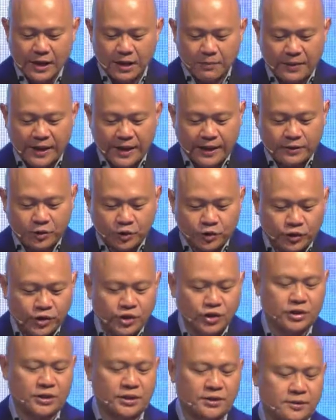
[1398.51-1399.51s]
But as
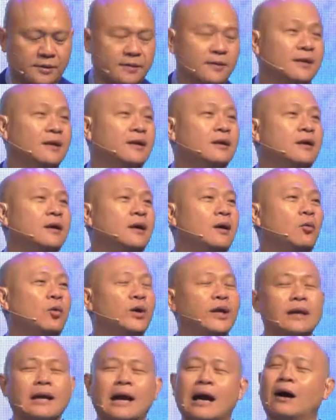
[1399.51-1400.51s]
Christians,
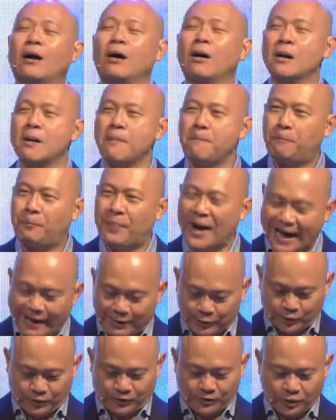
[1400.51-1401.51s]
we are all
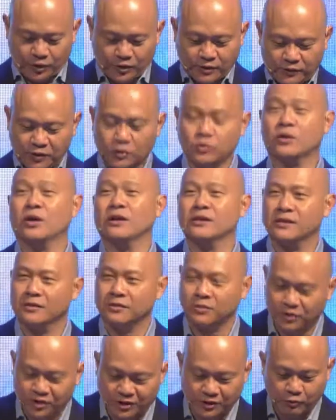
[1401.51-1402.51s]
bound. Those of us who call ourselves
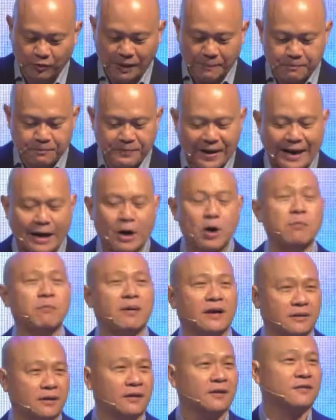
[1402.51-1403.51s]
Christians, we are bound
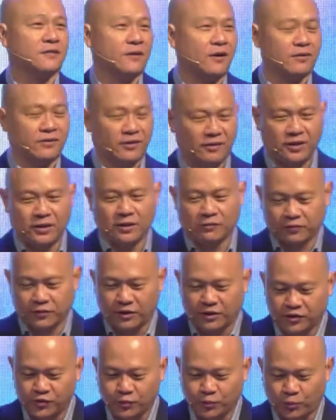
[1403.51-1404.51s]
by the authority of
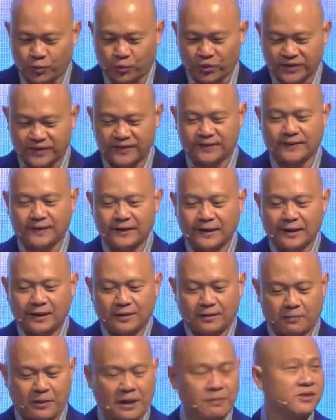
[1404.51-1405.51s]
God's word.
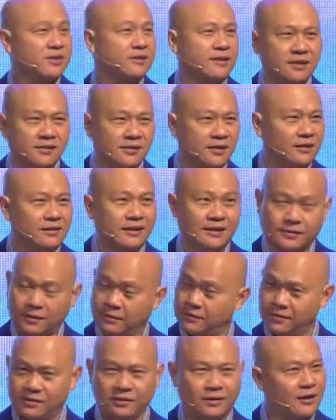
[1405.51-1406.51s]
The Bible says it, that
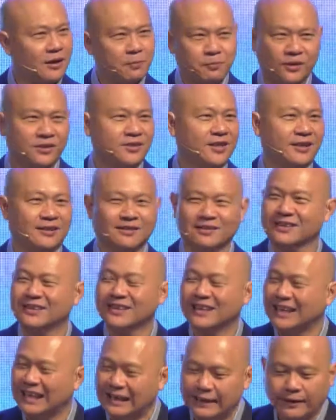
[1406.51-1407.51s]
settles it, I preach it.
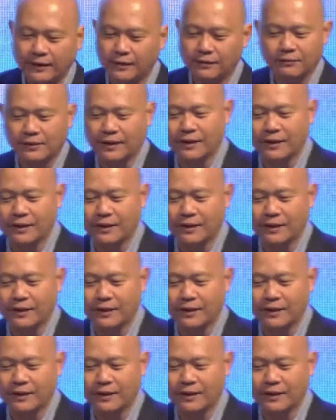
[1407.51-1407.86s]
Okay?